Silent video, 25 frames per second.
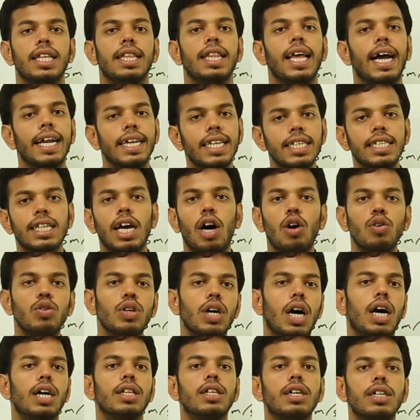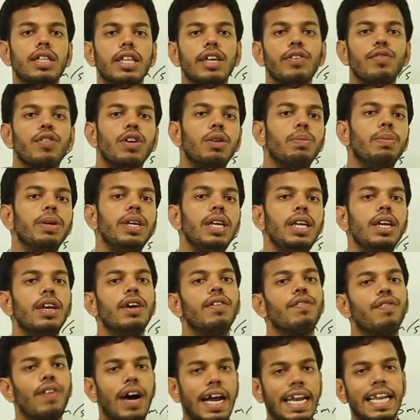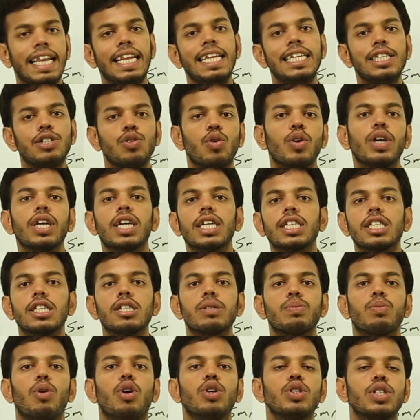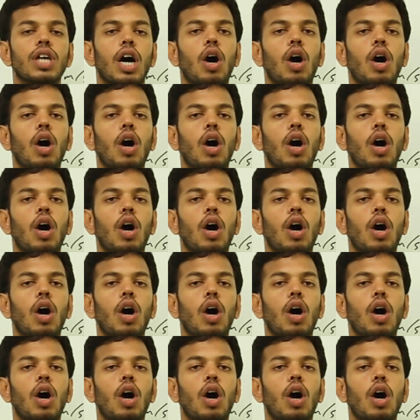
That is how the other thing will be finally showing its response,